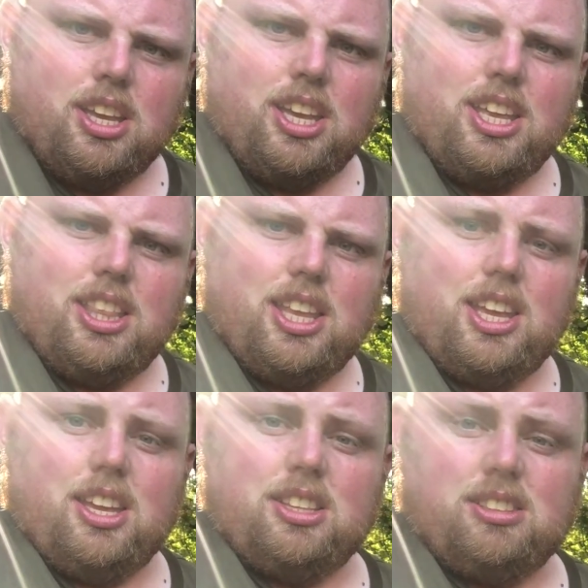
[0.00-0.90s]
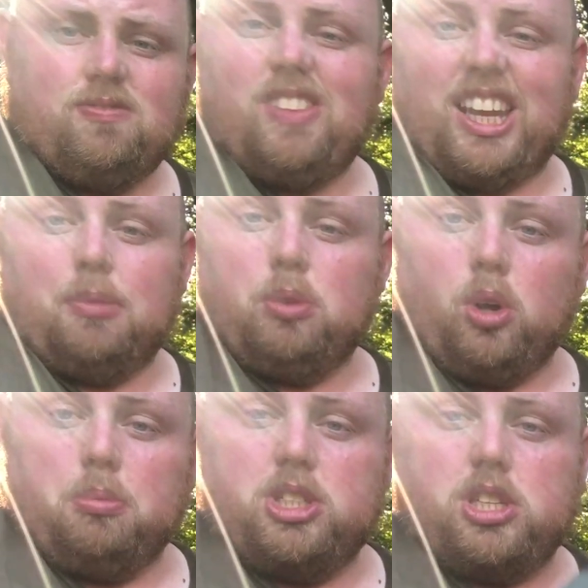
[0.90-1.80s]
in there that I'm
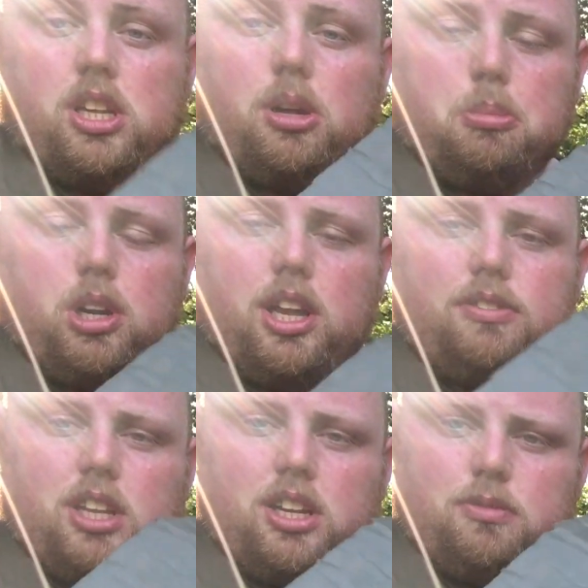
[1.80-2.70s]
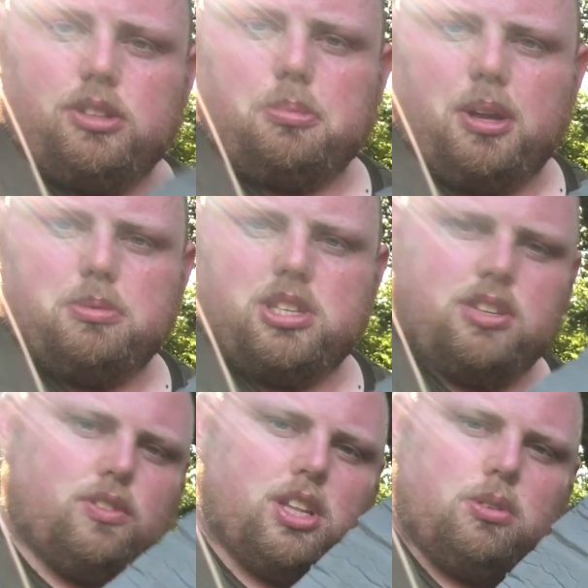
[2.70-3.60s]
normally sitting on, but I left it in for the purpose of this
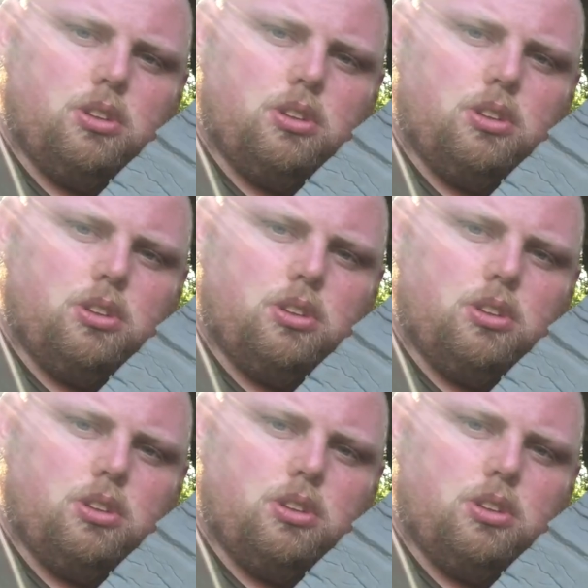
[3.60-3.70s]
video.